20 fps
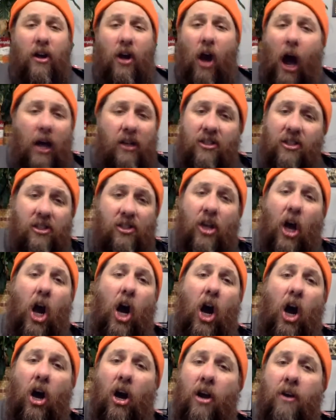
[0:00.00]
'Cause it's
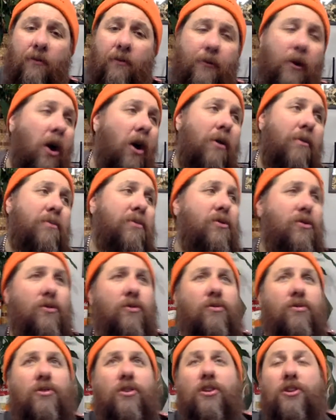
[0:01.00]
hard for you
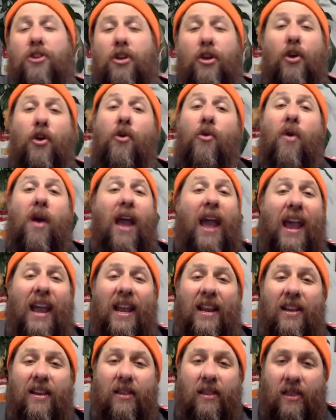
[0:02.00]
to do
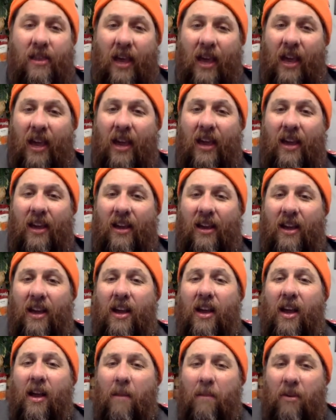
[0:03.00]
anything,
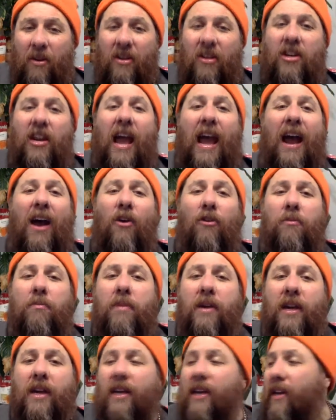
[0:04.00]
doubt
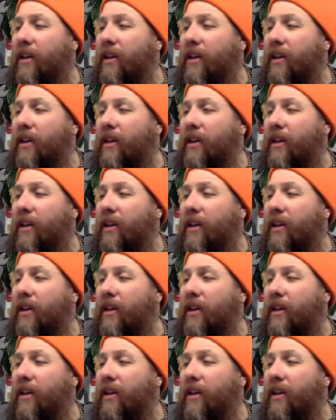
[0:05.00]
me,